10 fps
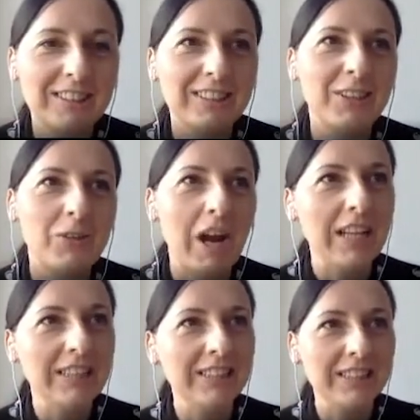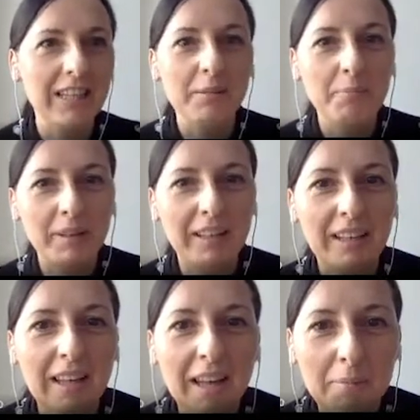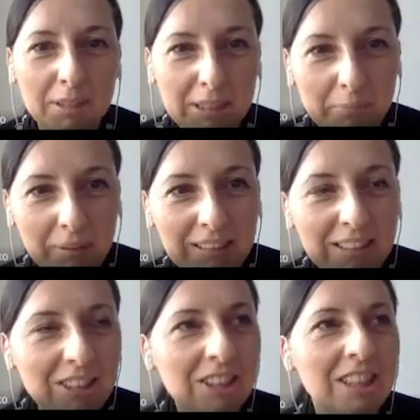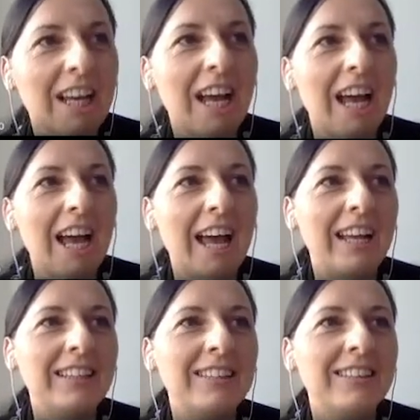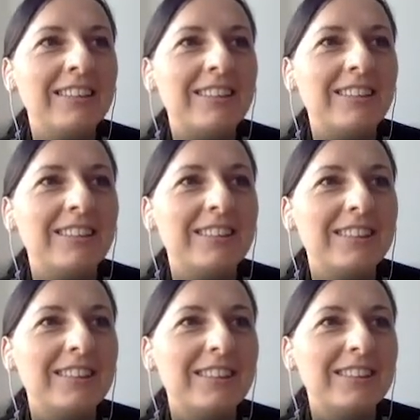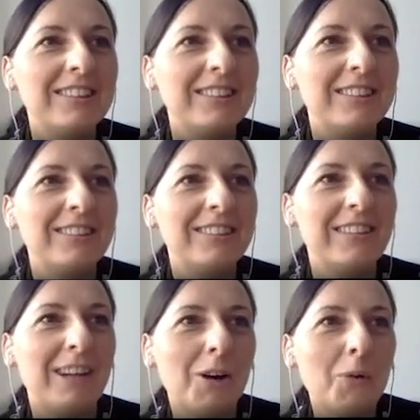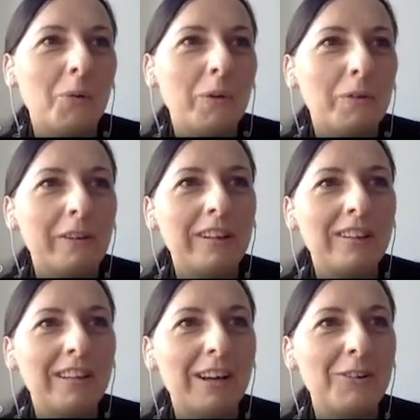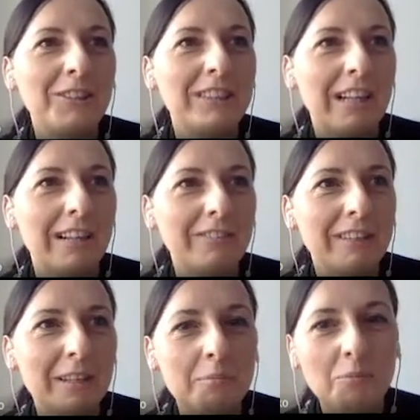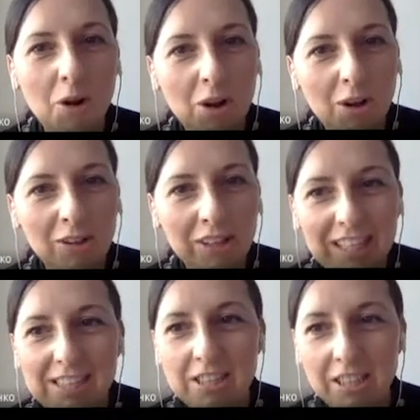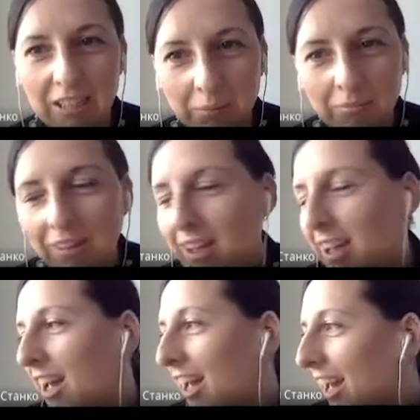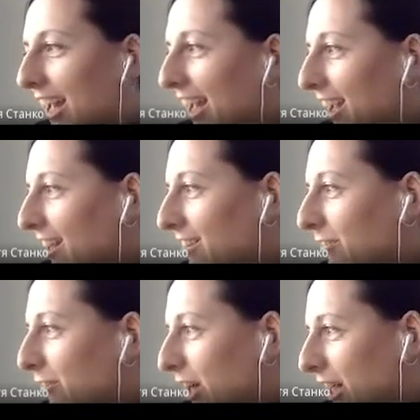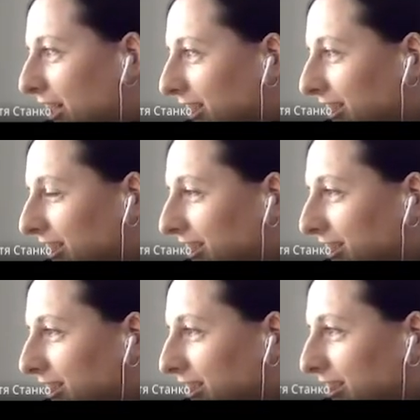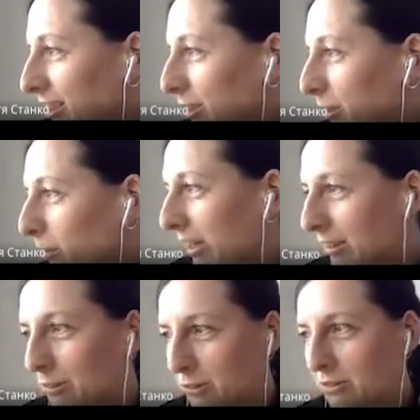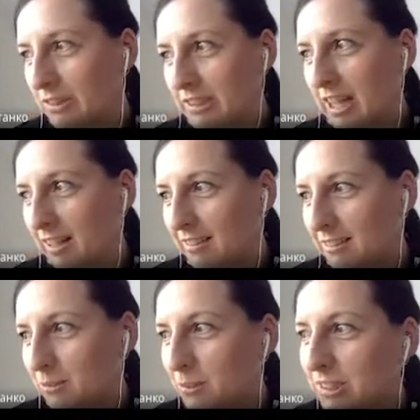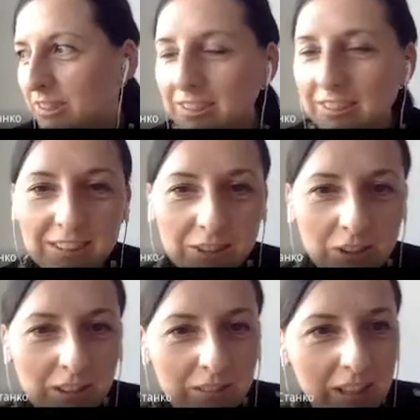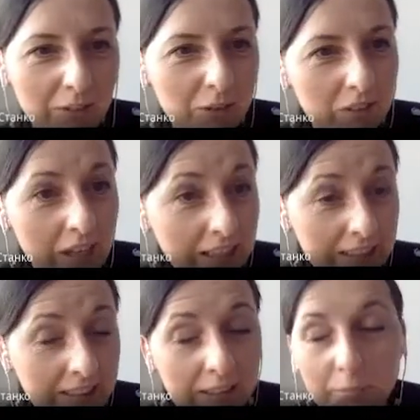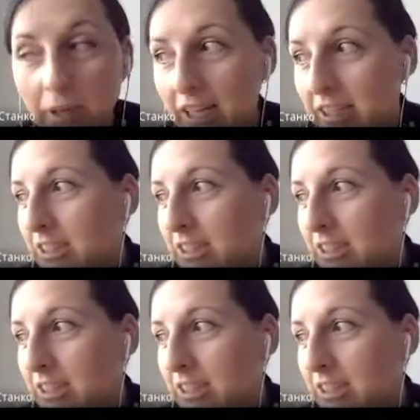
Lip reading: crisis can be possibility. And now we feel ourselves like more like a team. And for us, it's a very good result with this coronavirus crisis. But